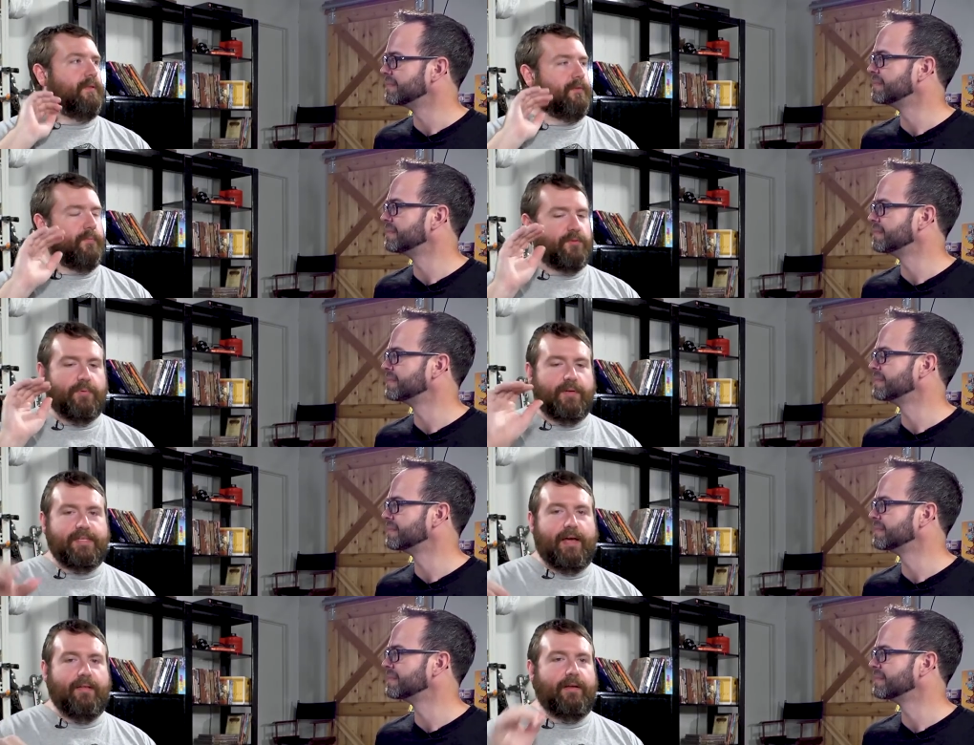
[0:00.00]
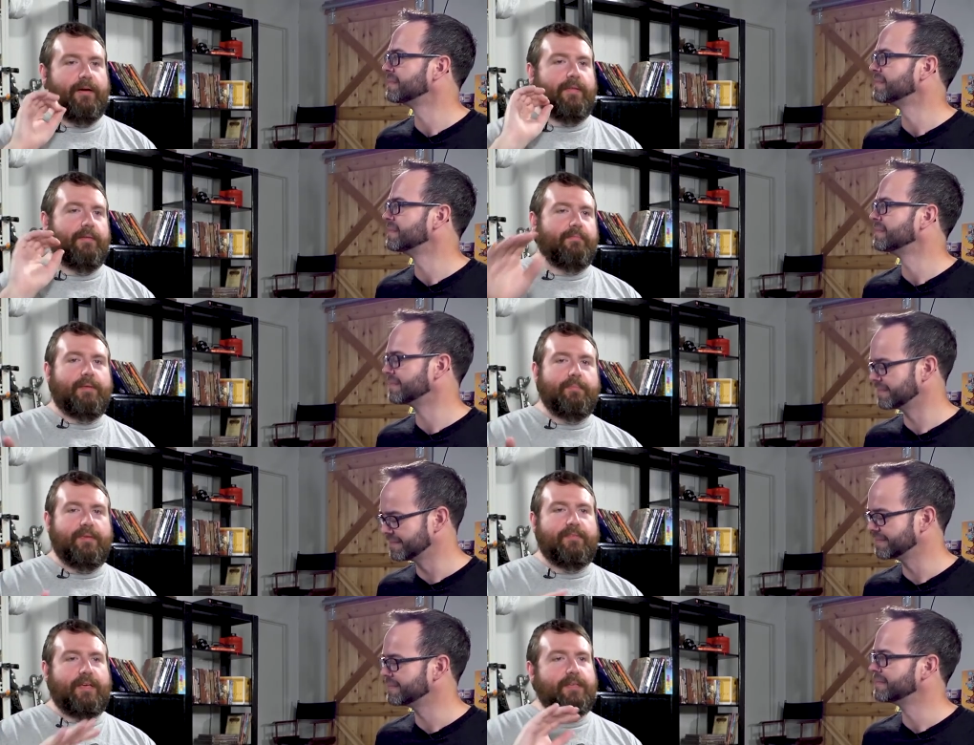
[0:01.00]
Speaker 1: someone's put a town there, and the N
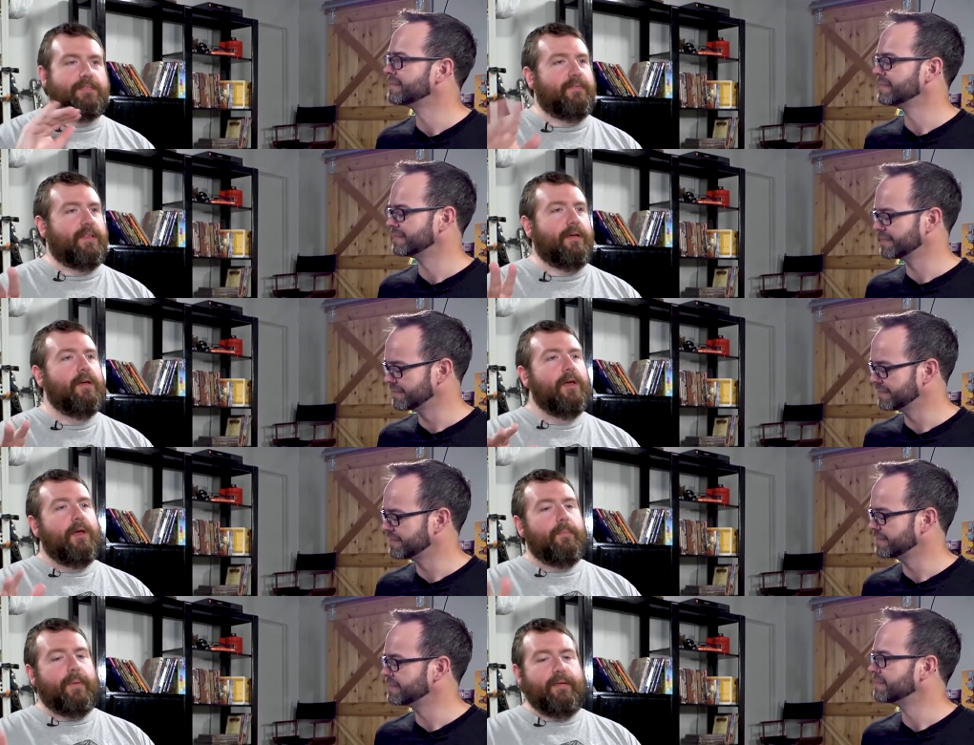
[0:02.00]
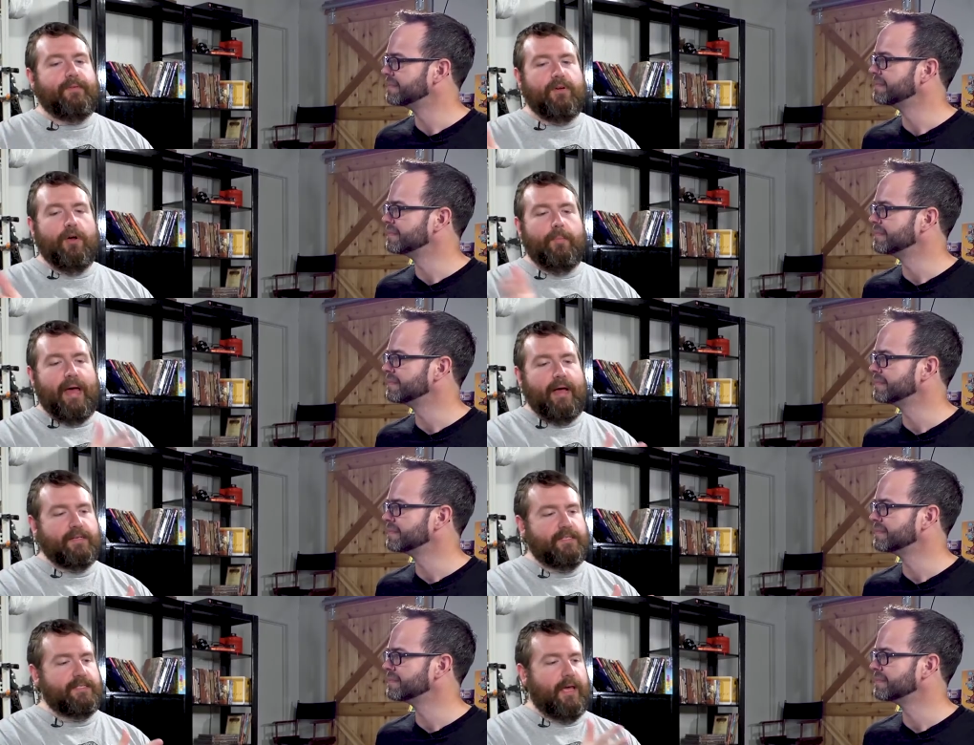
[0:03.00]
P Cs and everything. But if you go back
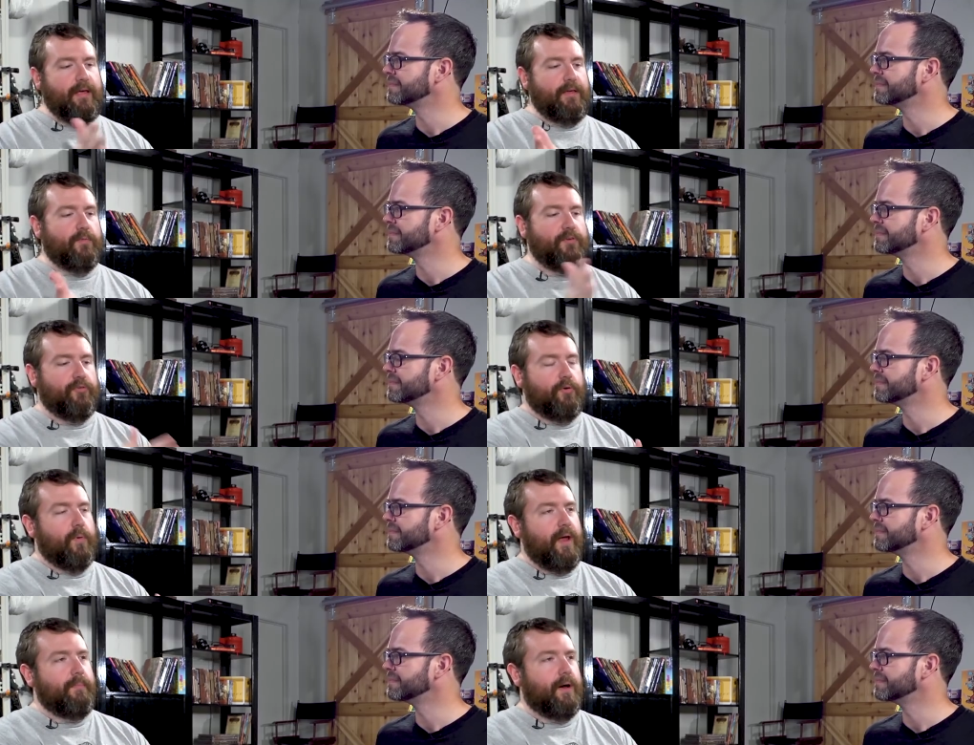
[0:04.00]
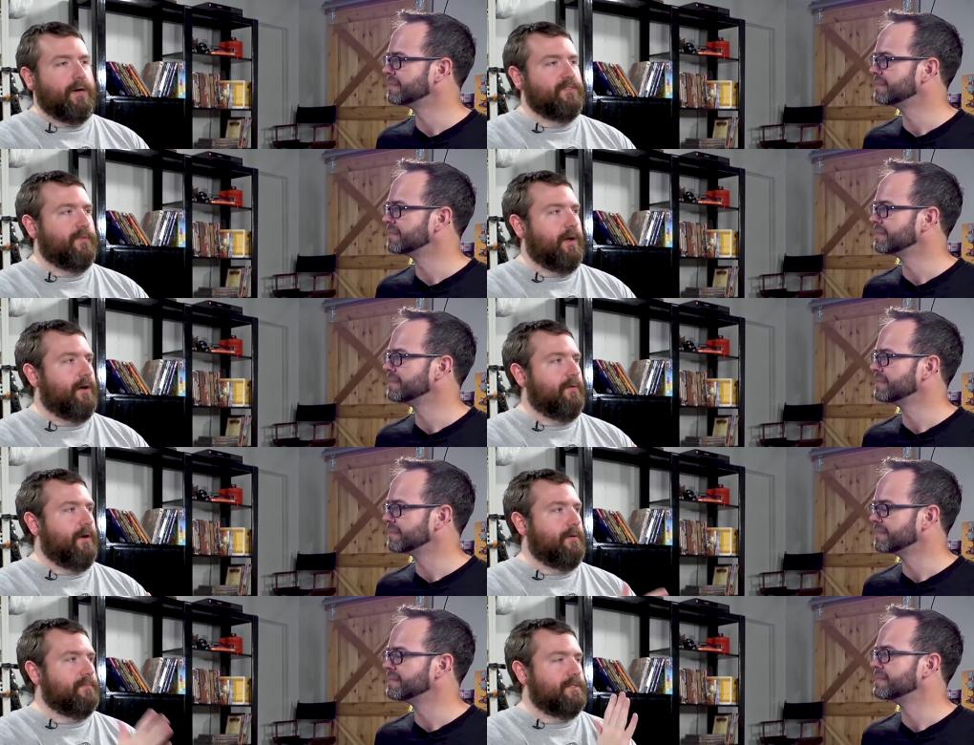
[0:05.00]
to, say, the original Gray Box Forgotten
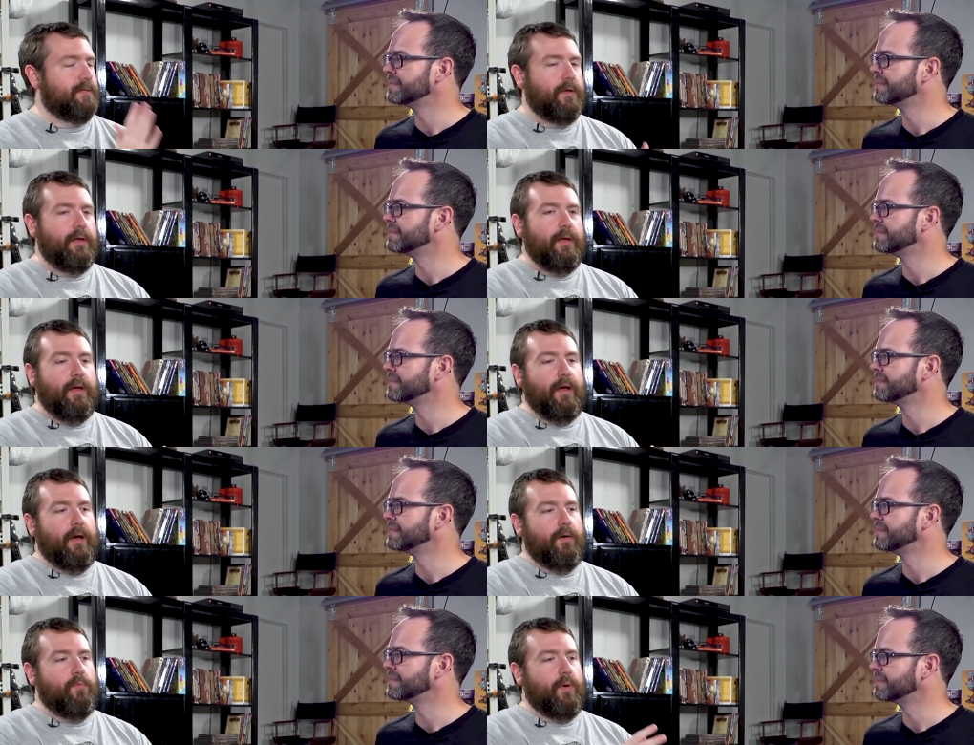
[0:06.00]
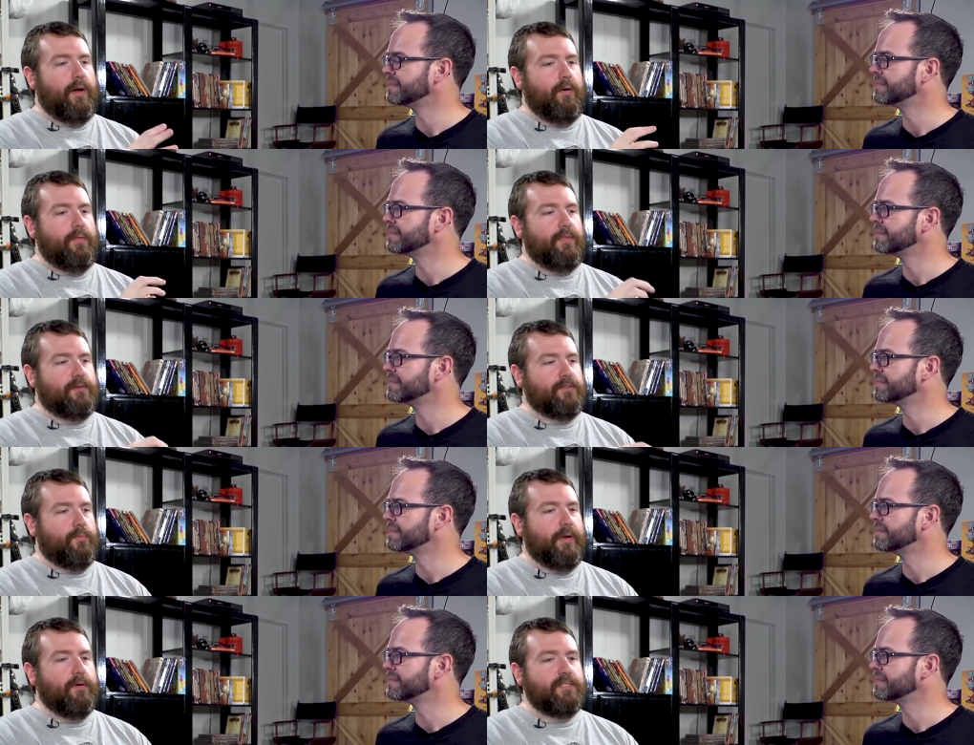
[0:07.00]
Realms, uh, where there's a
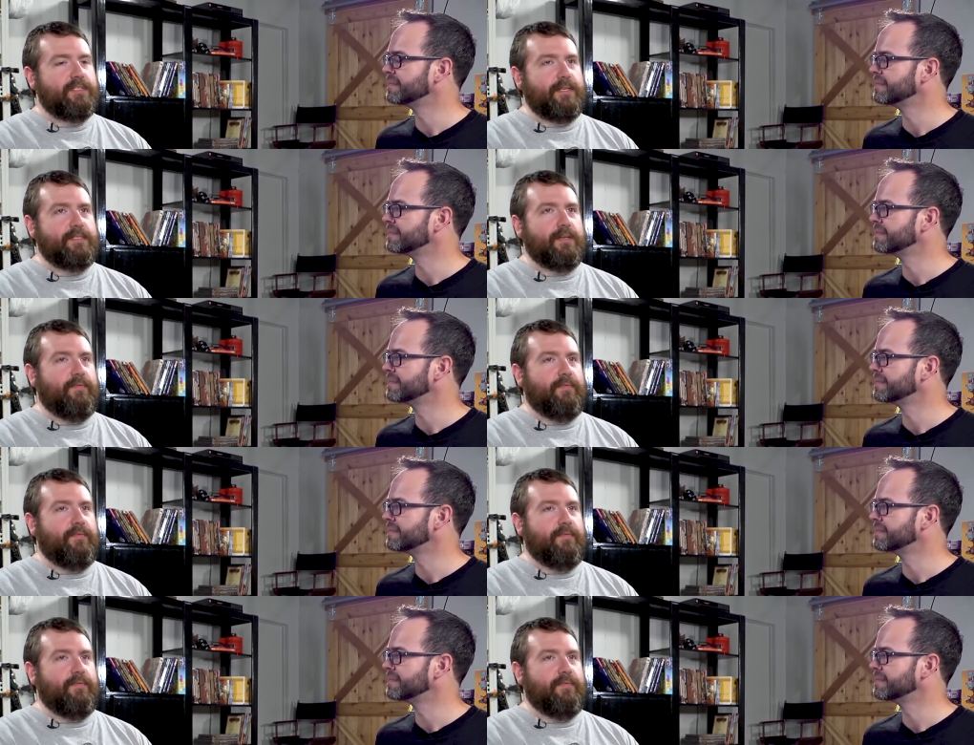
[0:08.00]
real sense